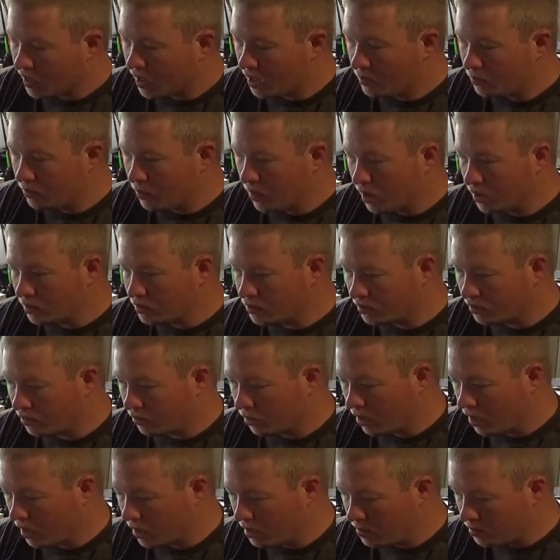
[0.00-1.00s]
buck
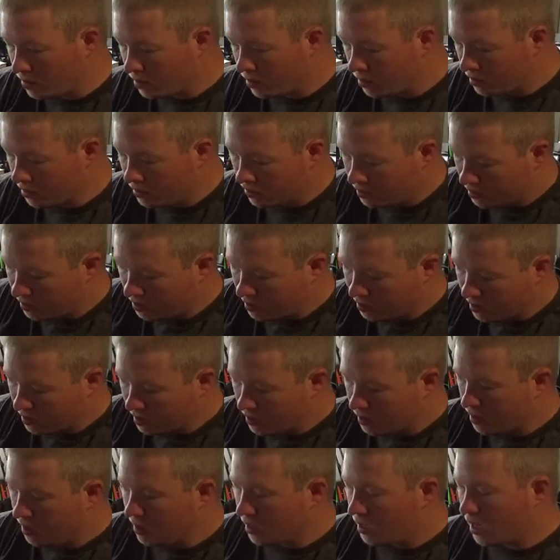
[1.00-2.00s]
scrape,
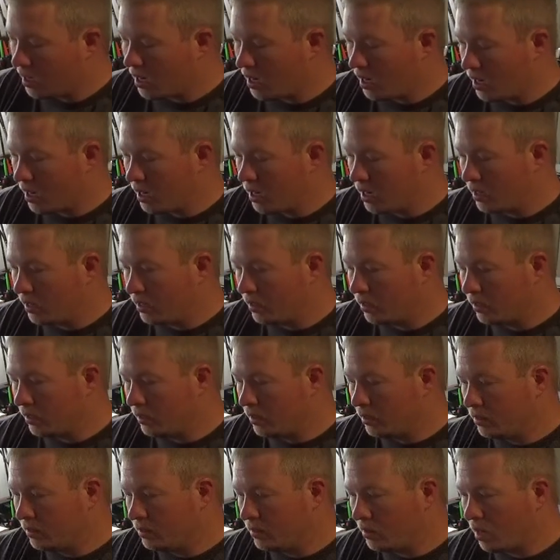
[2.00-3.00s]
and
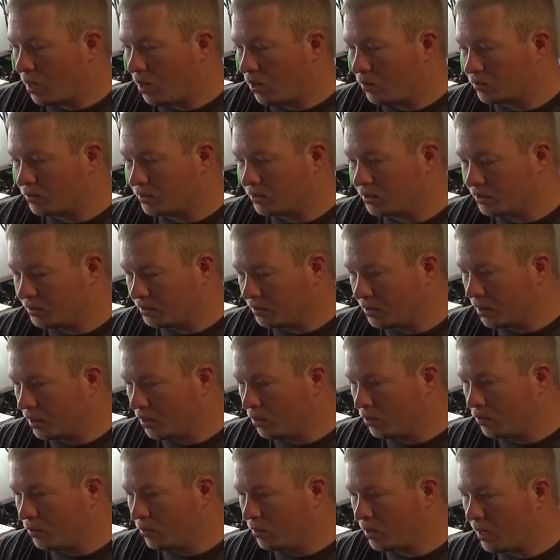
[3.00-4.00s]
all season
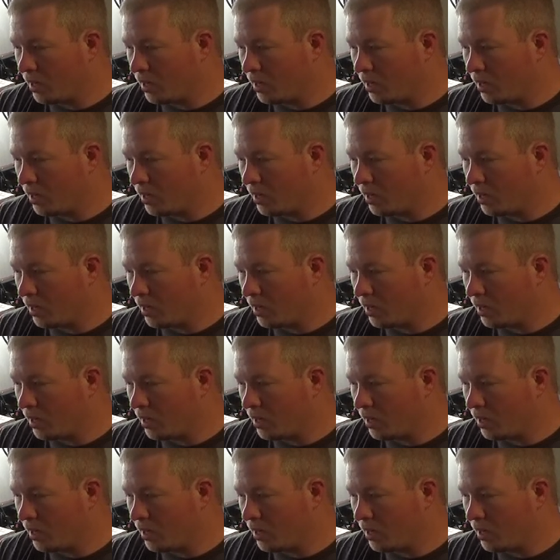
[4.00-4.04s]
doe,